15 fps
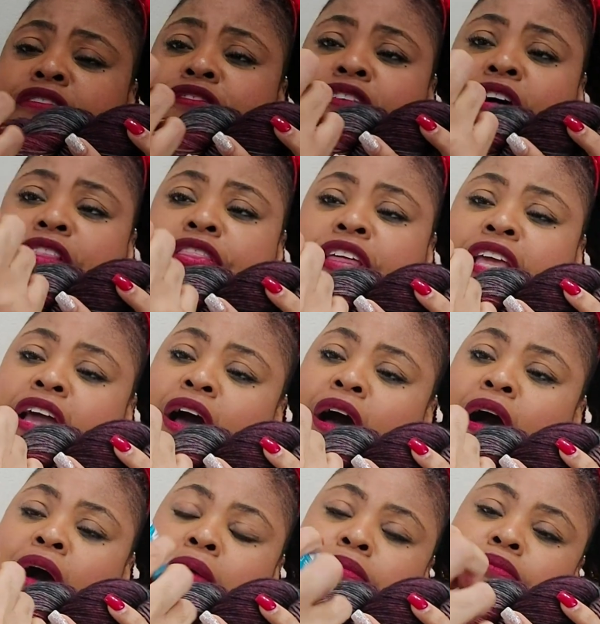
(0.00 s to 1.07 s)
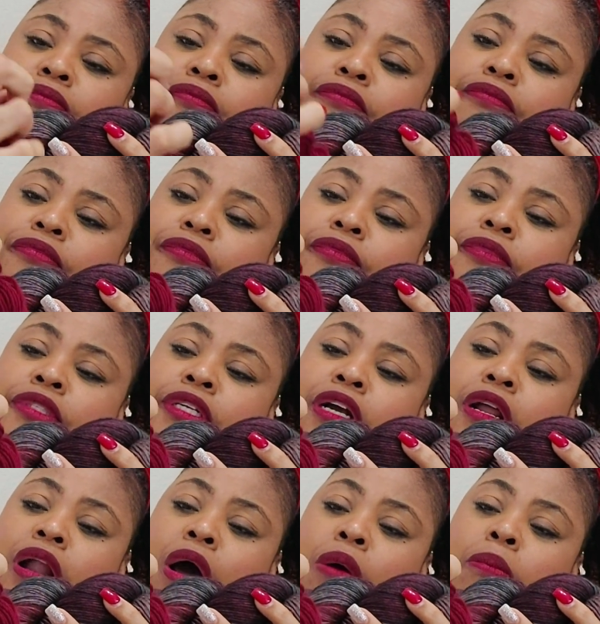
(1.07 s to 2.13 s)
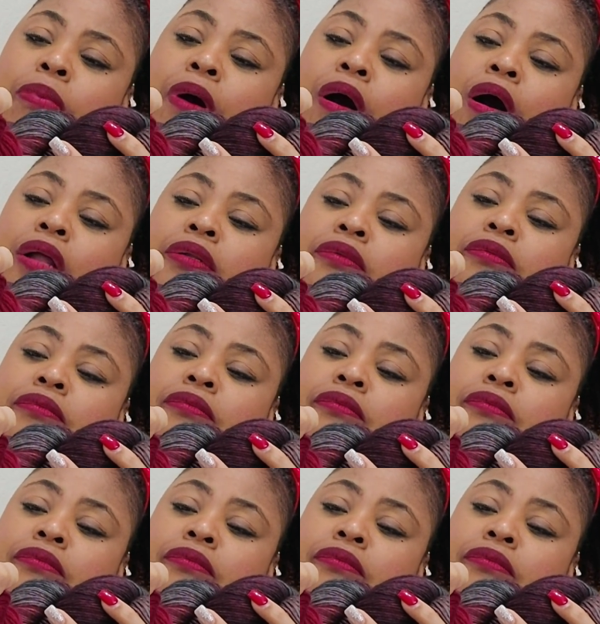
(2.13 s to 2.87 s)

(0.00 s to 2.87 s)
for the cloud bond,